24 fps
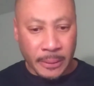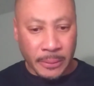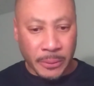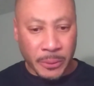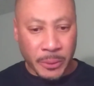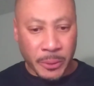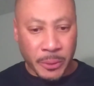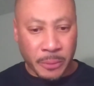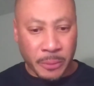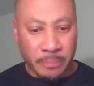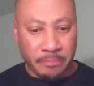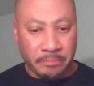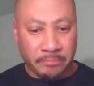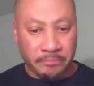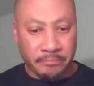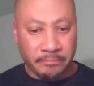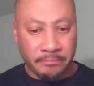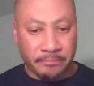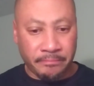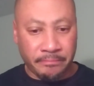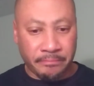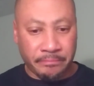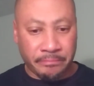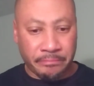A little
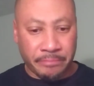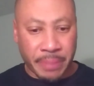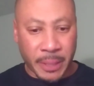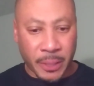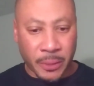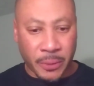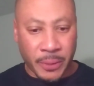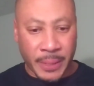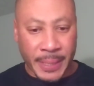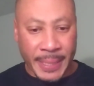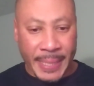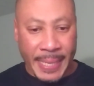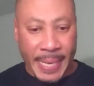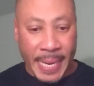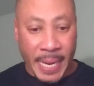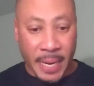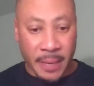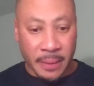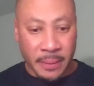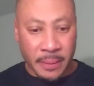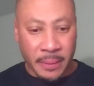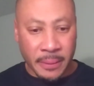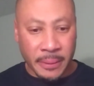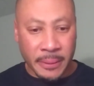bitter in the
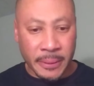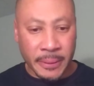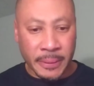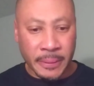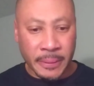end,